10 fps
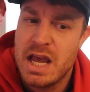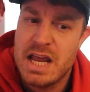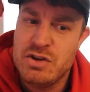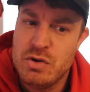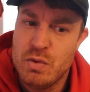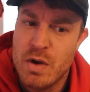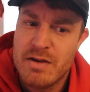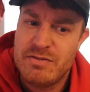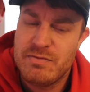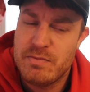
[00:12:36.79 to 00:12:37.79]
and you
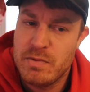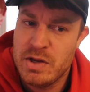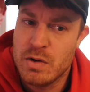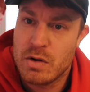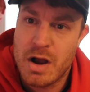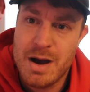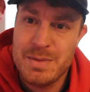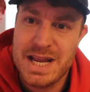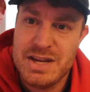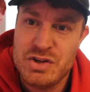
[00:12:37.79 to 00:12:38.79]
know,
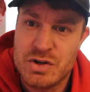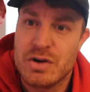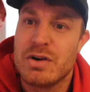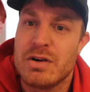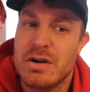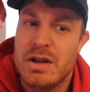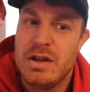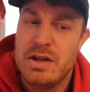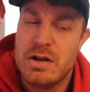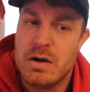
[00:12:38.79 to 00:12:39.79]
accommodate your,
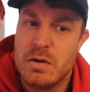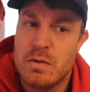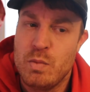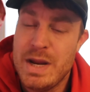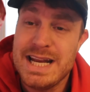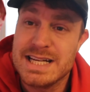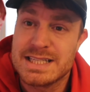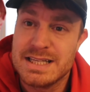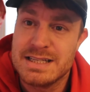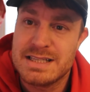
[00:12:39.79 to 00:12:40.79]
you know,
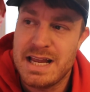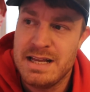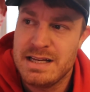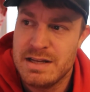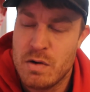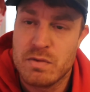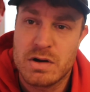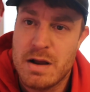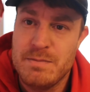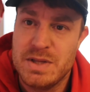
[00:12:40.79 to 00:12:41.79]
weaknesses and can
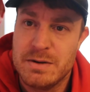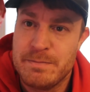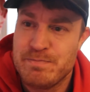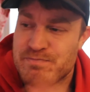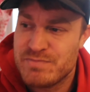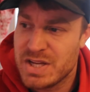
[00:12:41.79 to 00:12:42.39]
overcome them,